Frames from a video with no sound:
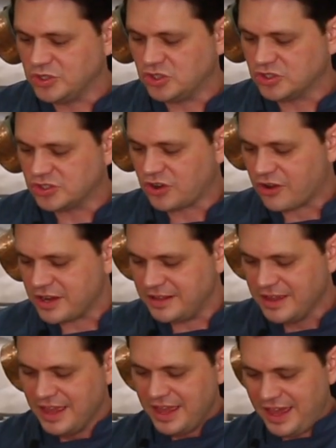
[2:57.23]
We just
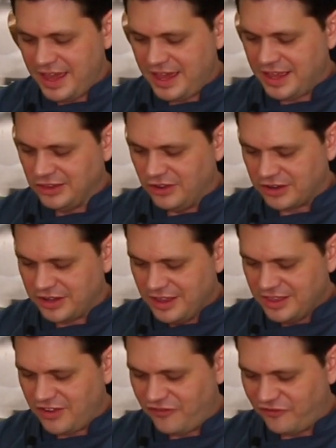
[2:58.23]
started, and
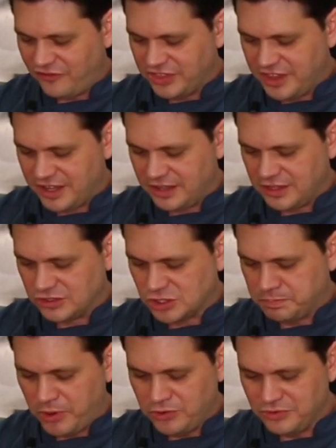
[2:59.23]
look, the
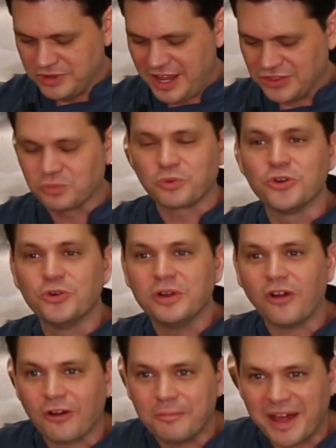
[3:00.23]
spoon and the
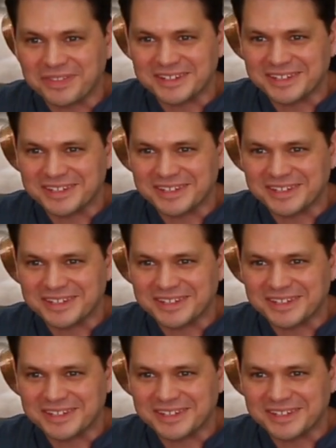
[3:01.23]
roux are about